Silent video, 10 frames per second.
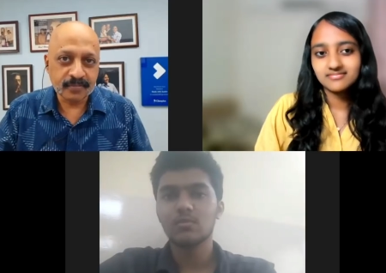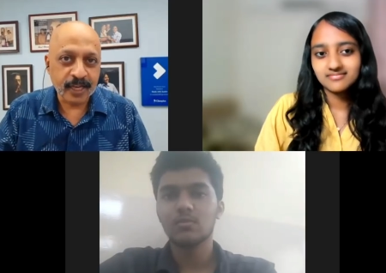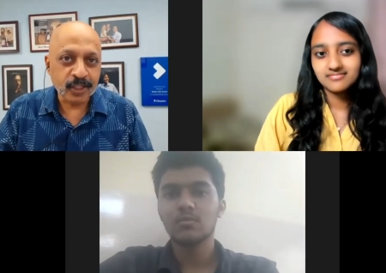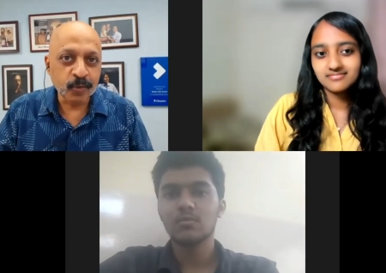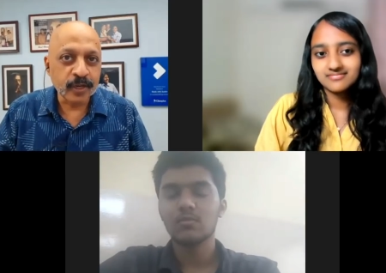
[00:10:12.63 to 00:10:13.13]

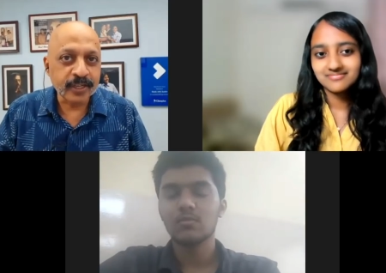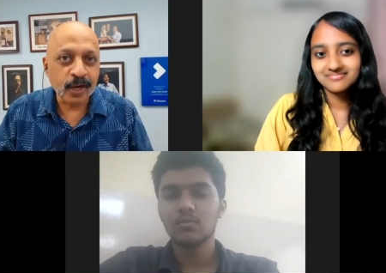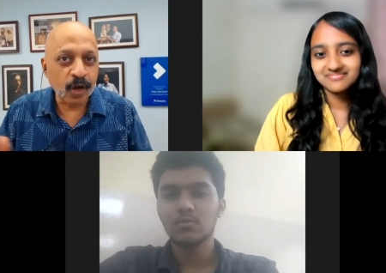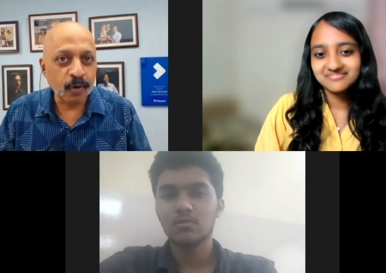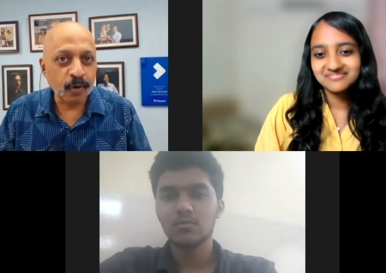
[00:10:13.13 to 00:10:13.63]
Speaker 1: Teju will
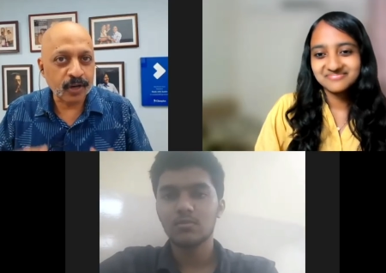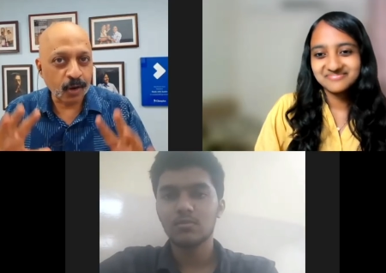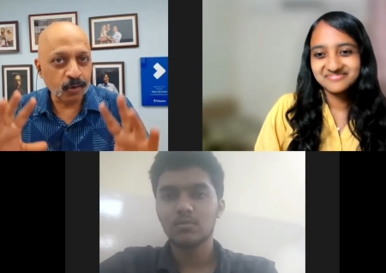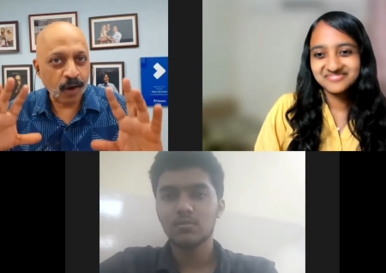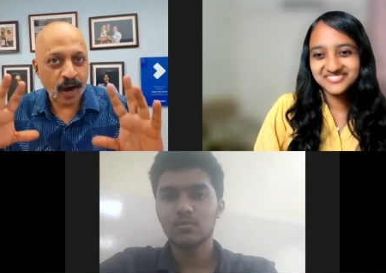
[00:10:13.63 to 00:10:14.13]
tell you about
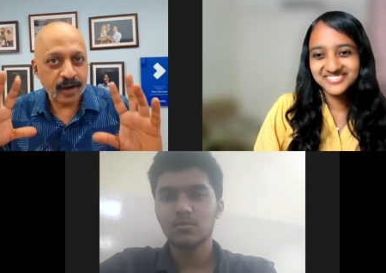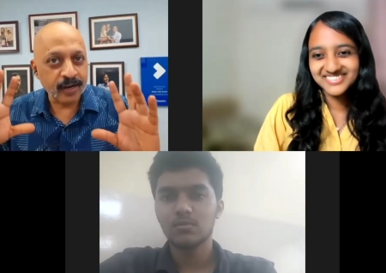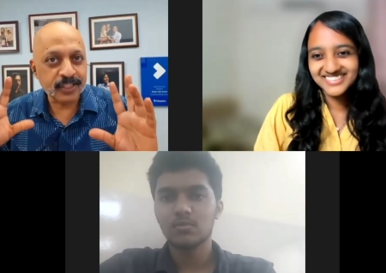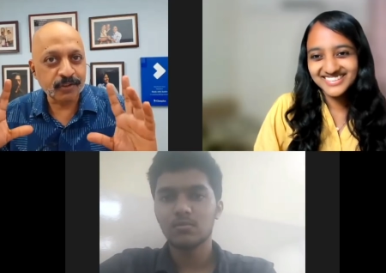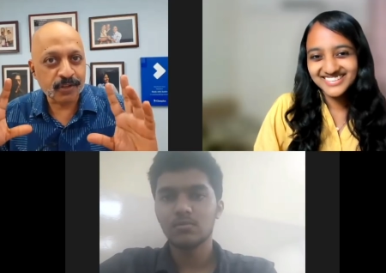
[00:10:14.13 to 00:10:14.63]
how,
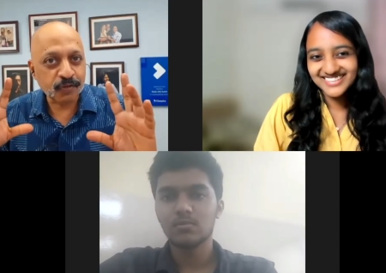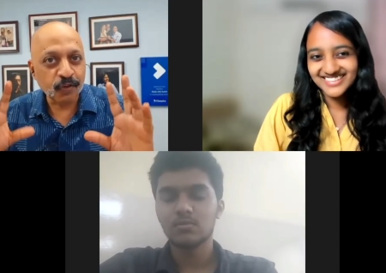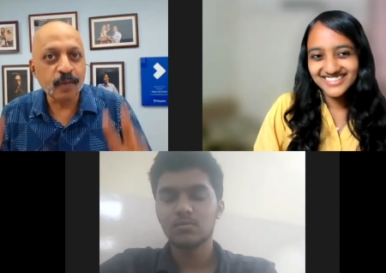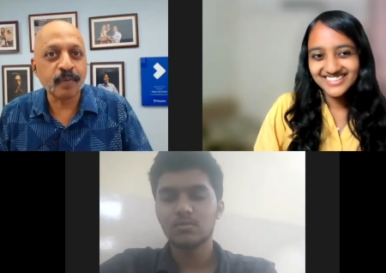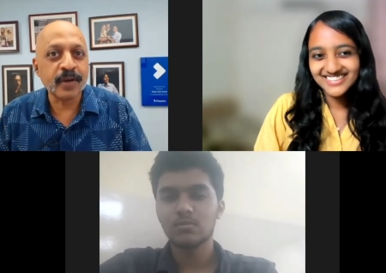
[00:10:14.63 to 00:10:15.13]
unless she was
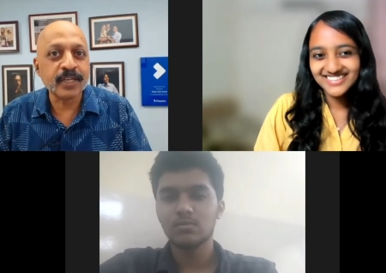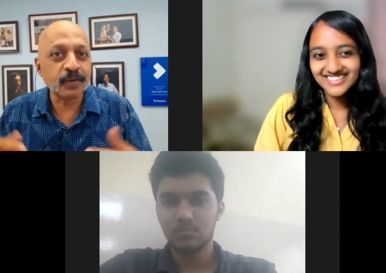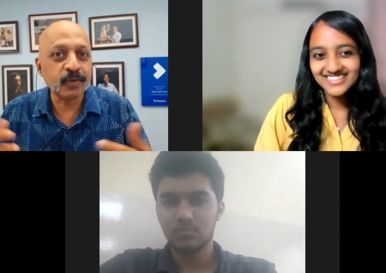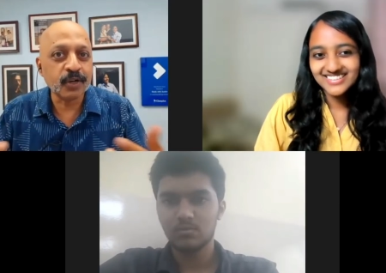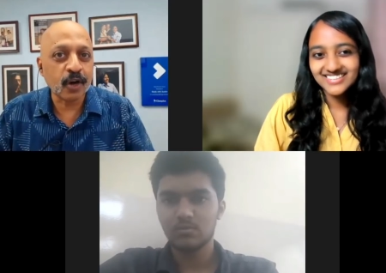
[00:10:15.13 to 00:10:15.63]
fully
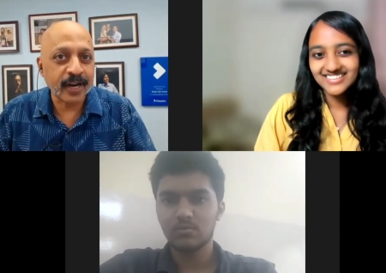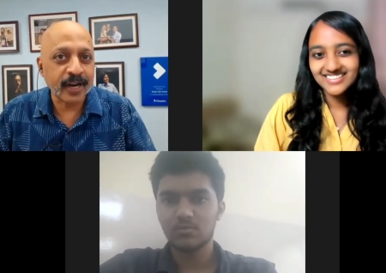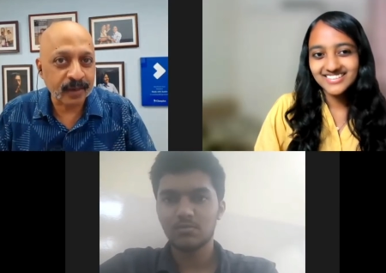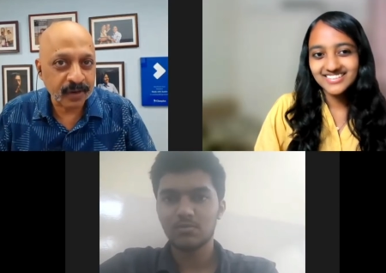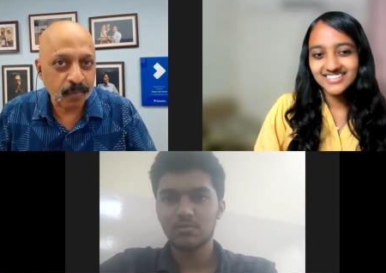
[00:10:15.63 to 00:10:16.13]
prepared, she would not
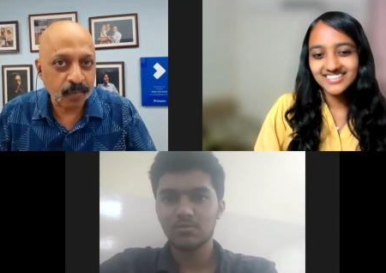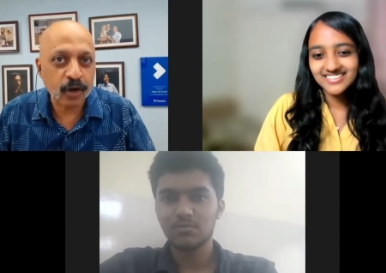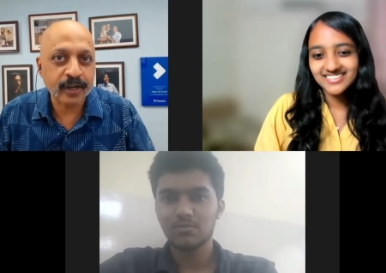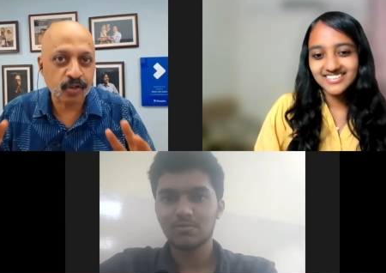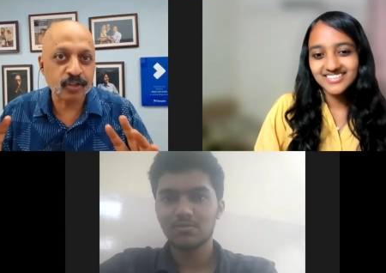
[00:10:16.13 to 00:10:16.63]
attempt a
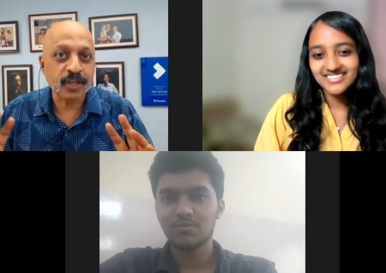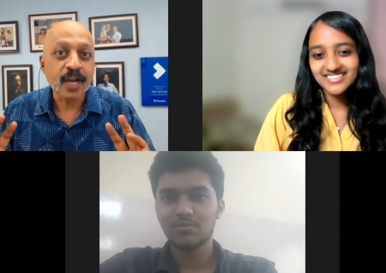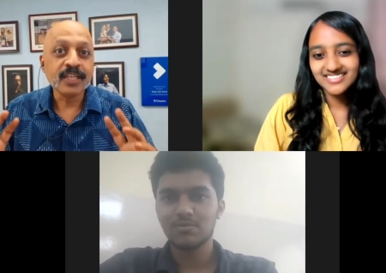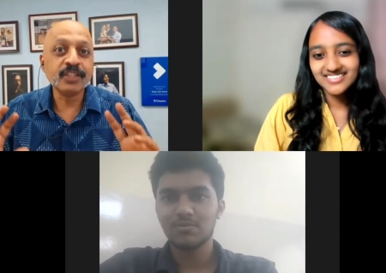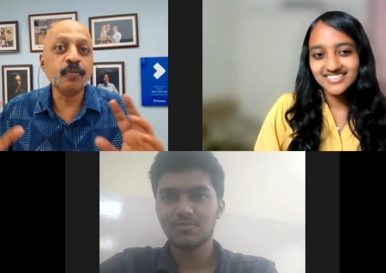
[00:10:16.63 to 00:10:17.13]
mock test or
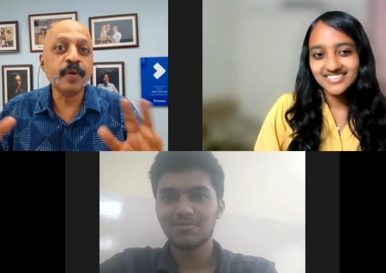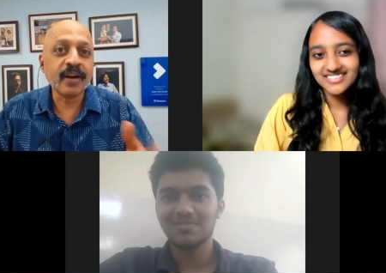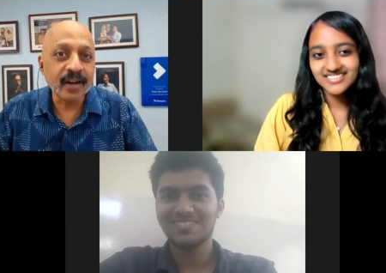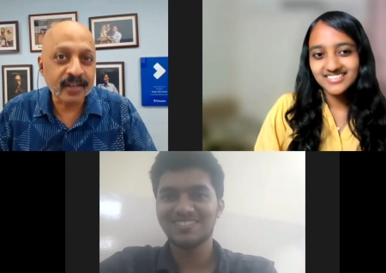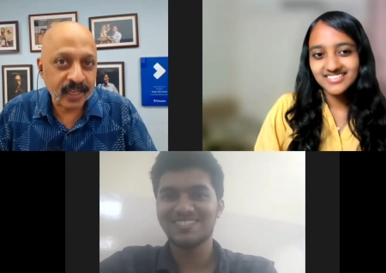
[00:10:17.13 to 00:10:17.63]
she would be
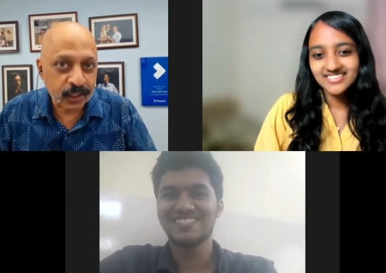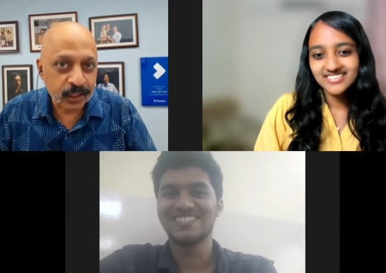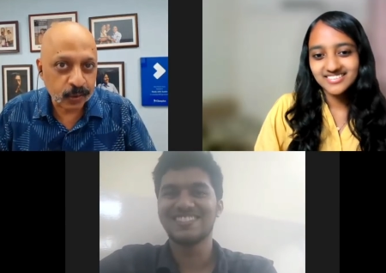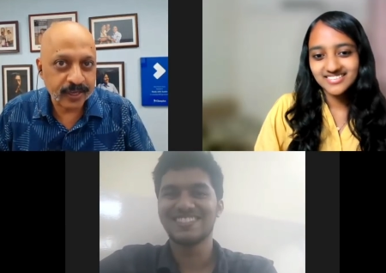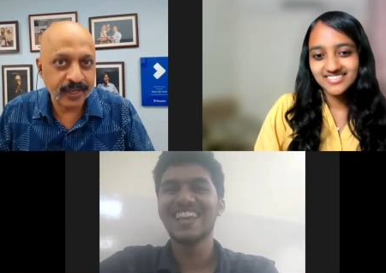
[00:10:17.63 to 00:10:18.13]

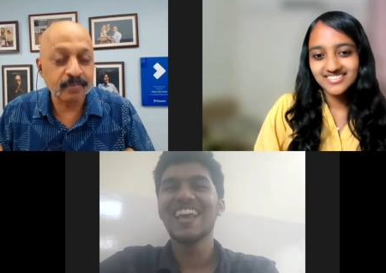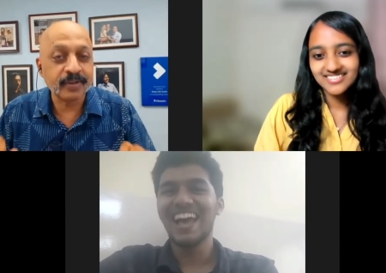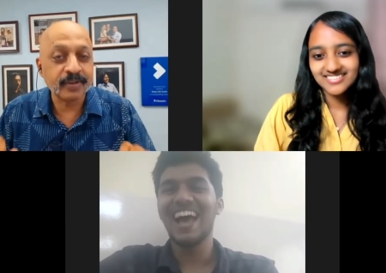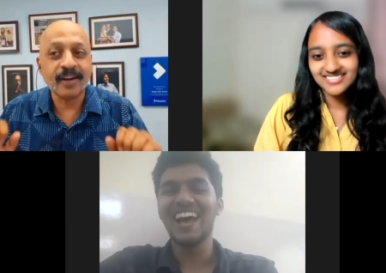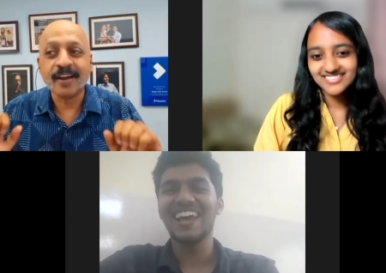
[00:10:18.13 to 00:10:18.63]
reluctant to
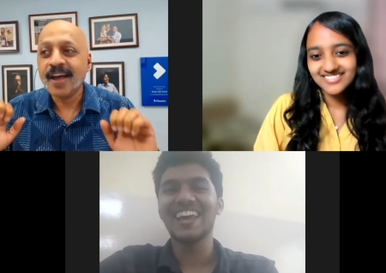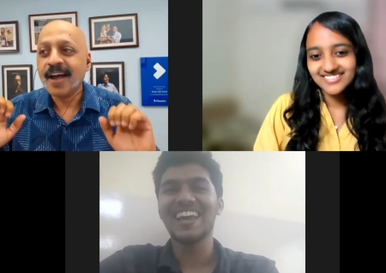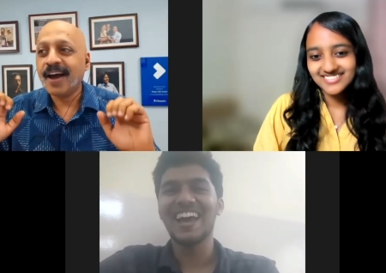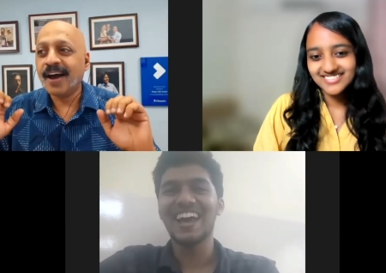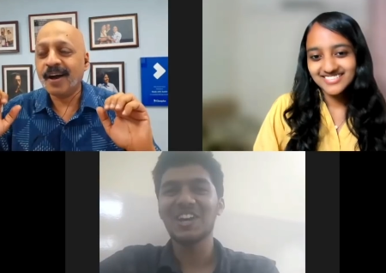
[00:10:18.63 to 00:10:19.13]
attempt it.
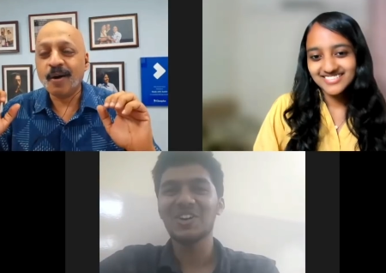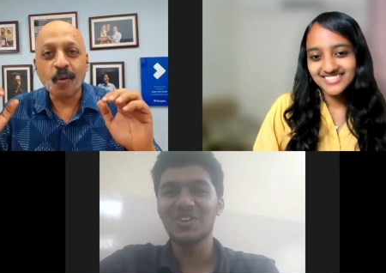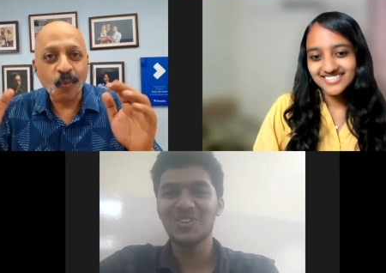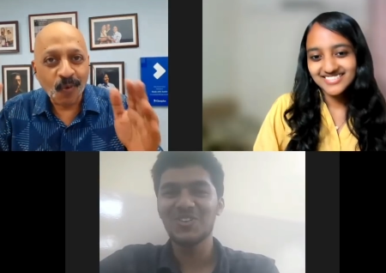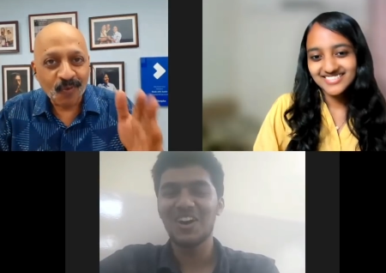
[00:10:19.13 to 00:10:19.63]
Uh,
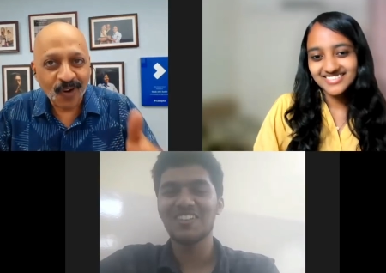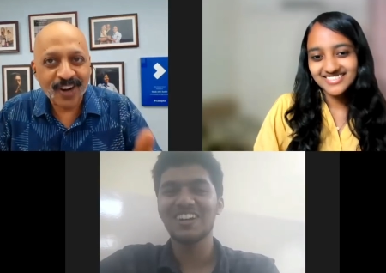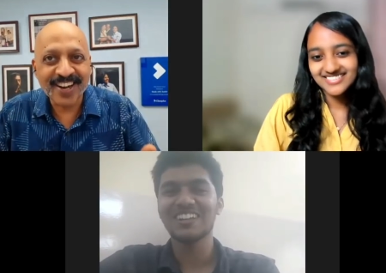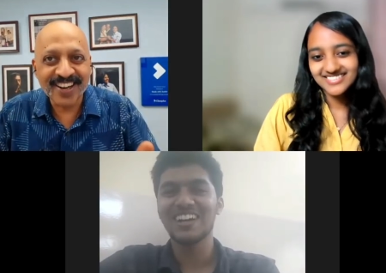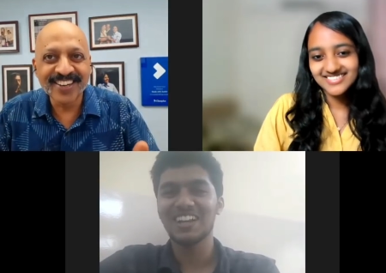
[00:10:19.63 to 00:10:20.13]

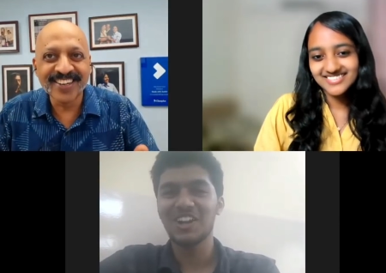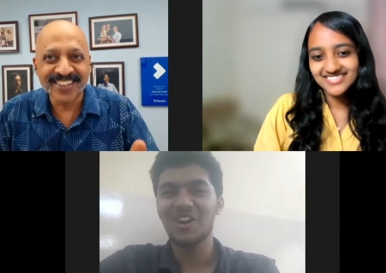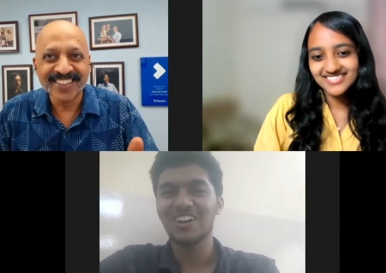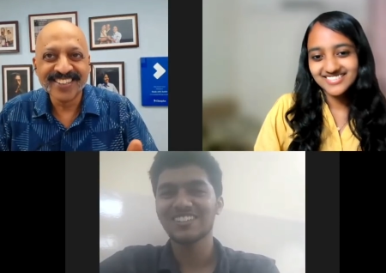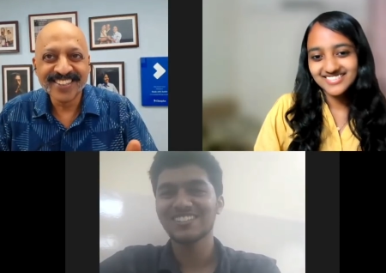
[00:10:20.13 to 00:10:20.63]

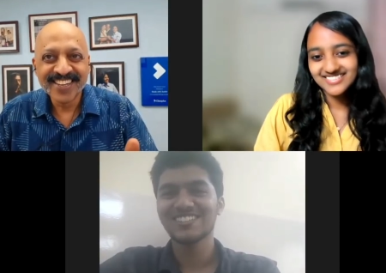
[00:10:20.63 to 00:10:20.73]
what,